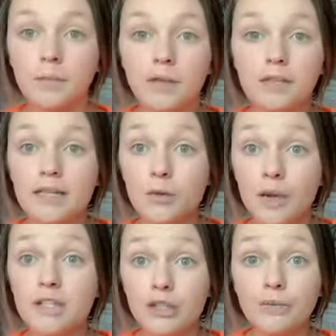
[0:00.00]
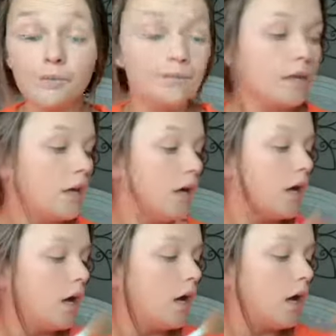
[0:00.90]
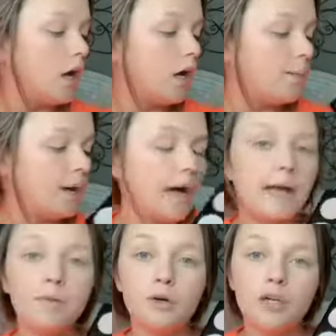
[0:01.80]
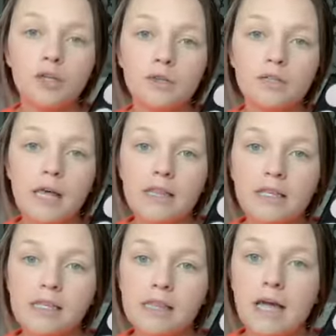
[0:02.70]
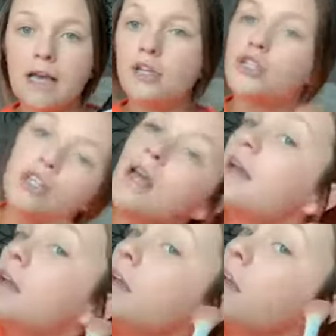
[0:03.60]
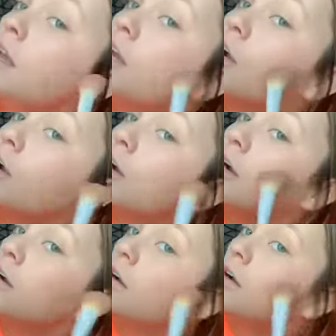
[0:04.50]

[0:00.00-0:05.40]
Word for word: Because that's okay too. Um, I am going to use this lighter shade here.